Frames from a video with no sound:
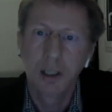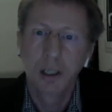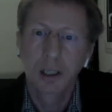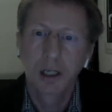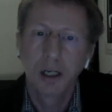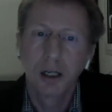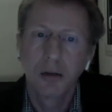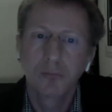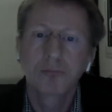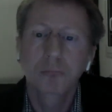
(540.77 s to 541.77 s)

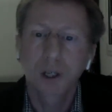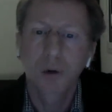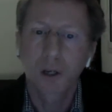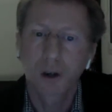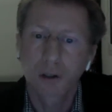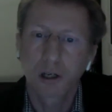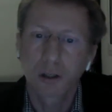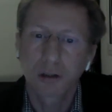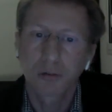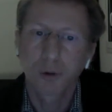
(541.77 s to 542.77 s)
going on a
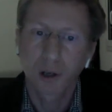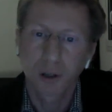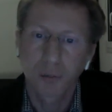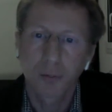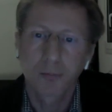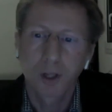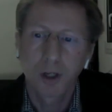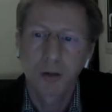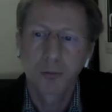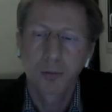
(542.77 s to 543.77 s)
lot of volume.
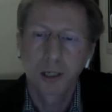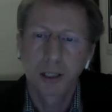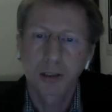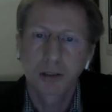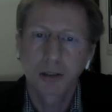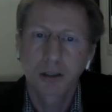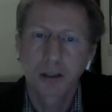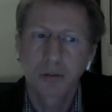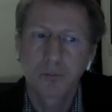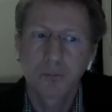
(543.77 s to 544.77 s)
But
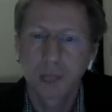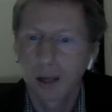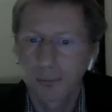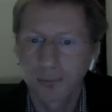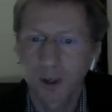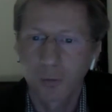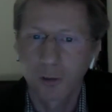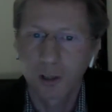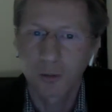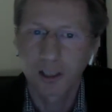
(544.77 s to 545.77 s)
yeah,
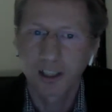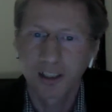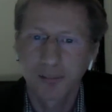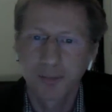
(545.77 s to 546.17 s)
hopefully we are